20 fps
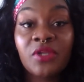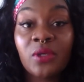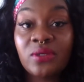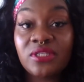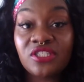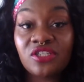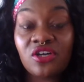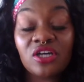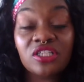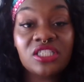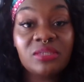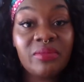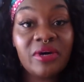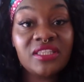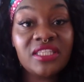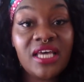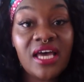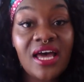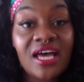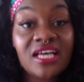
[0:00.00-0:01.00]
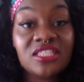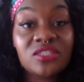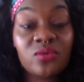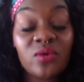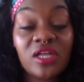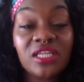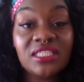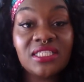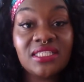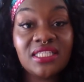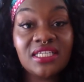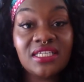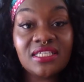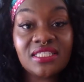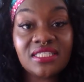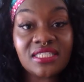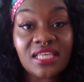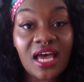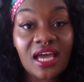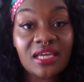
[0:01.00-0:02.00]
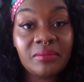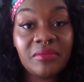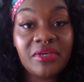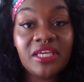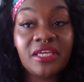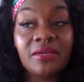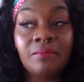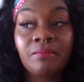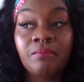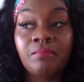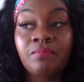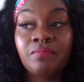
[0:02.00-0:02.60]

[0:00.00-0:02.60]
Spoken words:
We talked about that as well in the assignment.